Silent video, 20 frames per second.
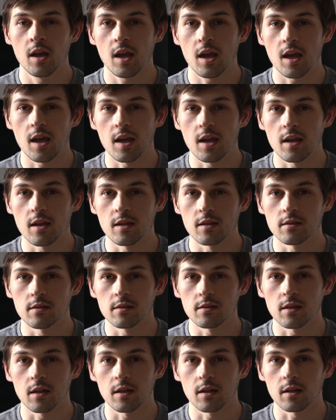
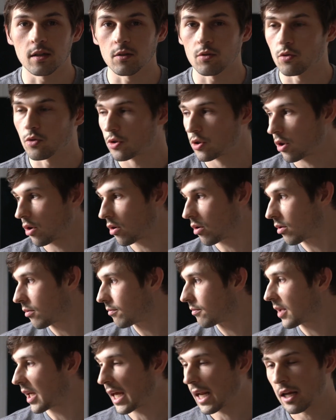And also
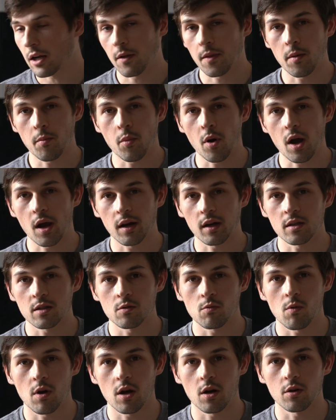getting on the bike as
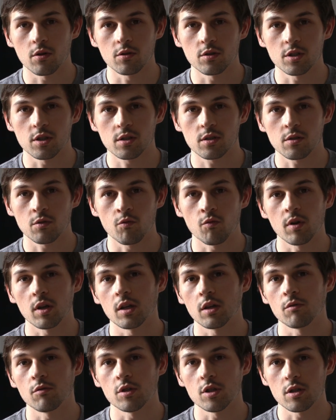well, just to
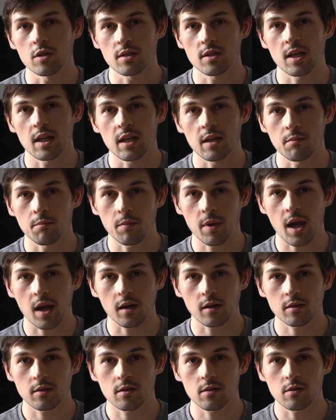really reduce that
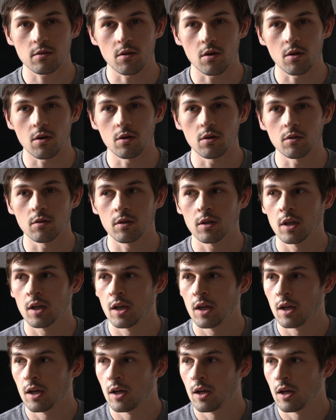impact. So
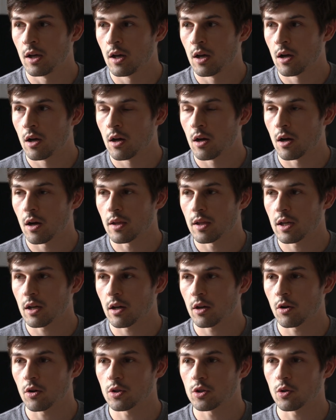I think
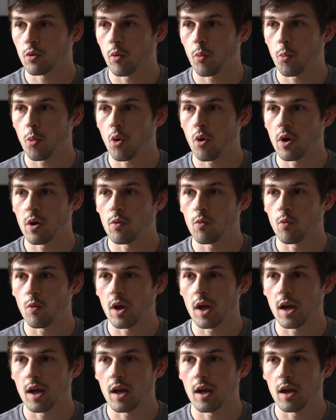I got to a point
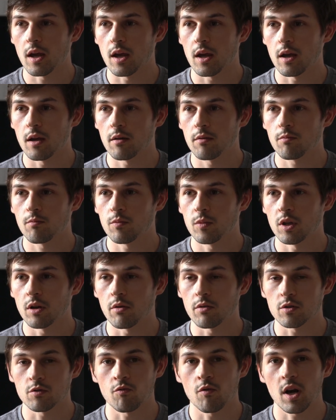where I
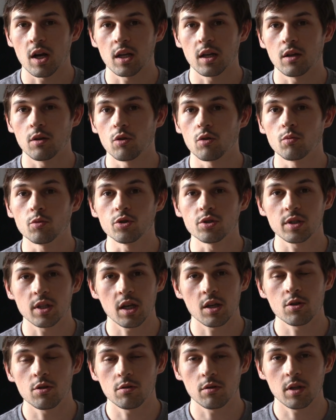was running a normal
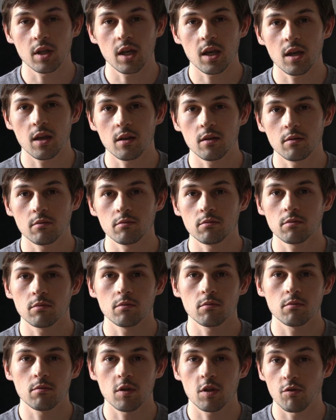schedule again,
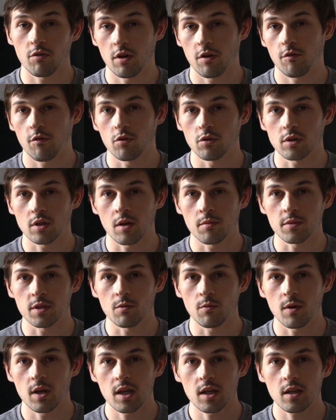3 or 4 times
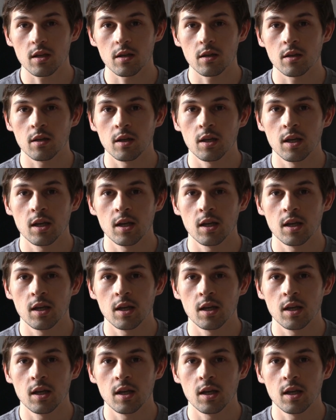a week,